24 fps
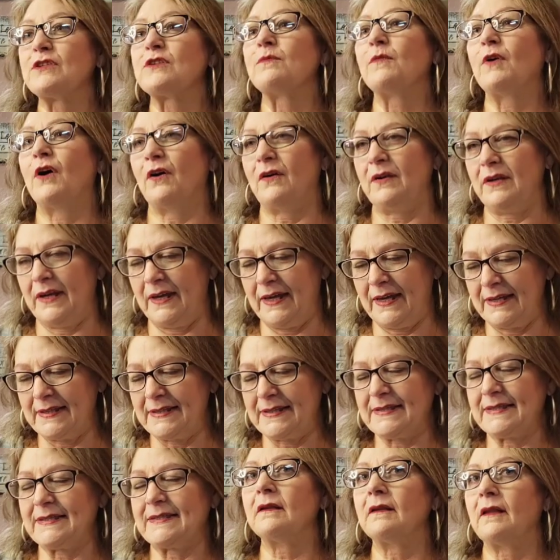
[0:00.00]
Keep it small,
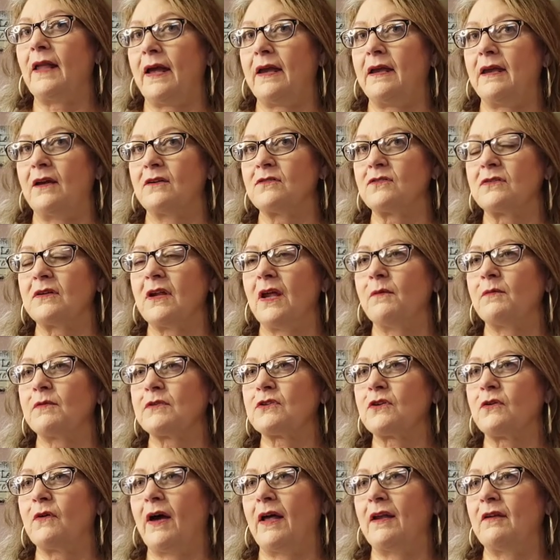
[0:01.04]
yes. Like yesterday was
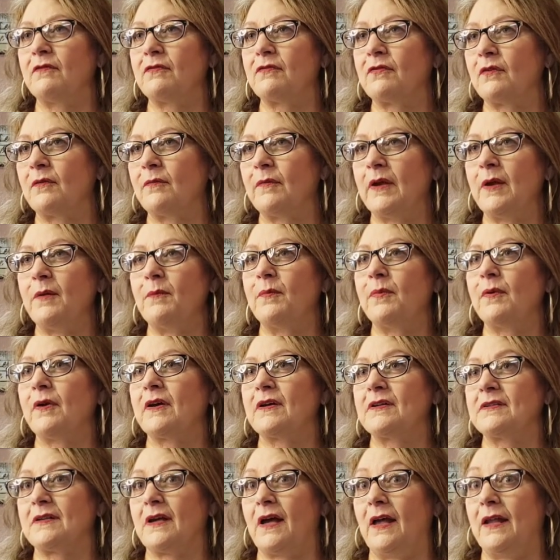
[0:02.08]
crowded for me
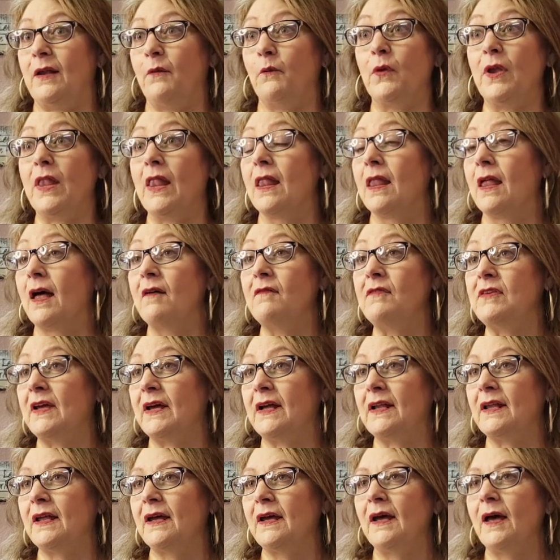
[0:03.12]
because I know we loved
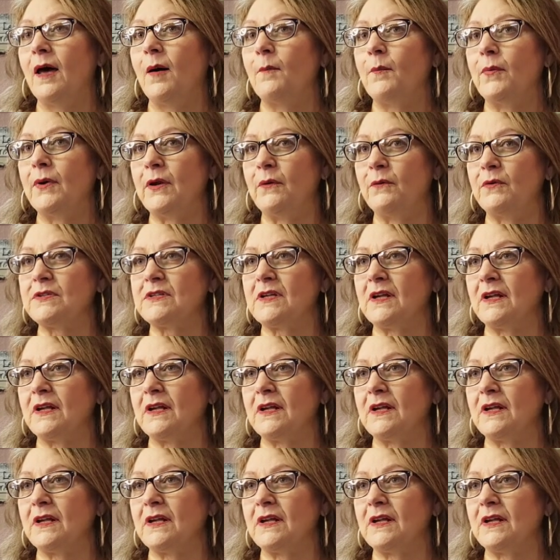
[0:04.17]
it, but it was